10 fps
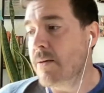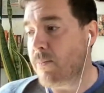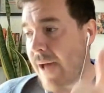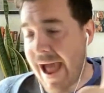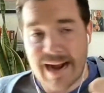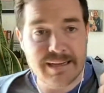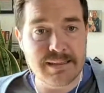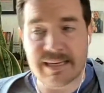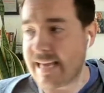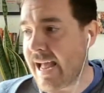Pact
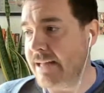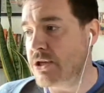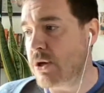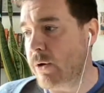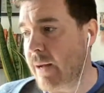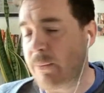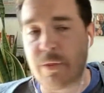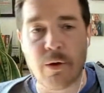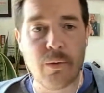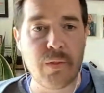again, showing up with
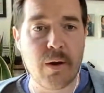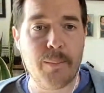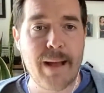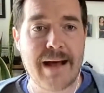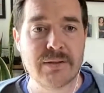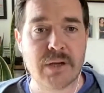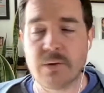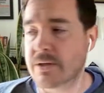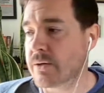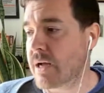their pals,
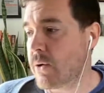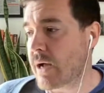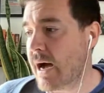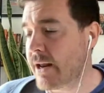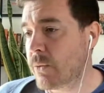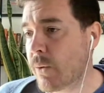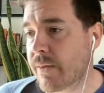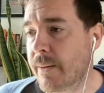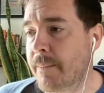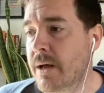Kozan and with
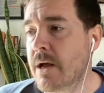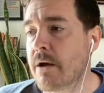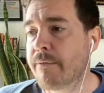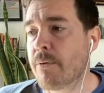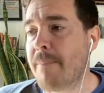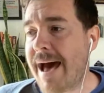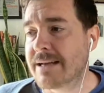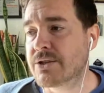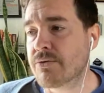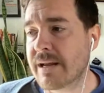them for
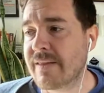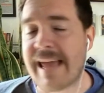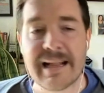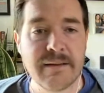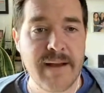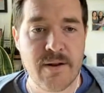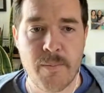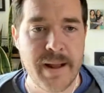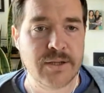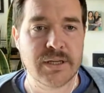mastering the elevator
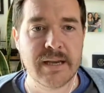pitch.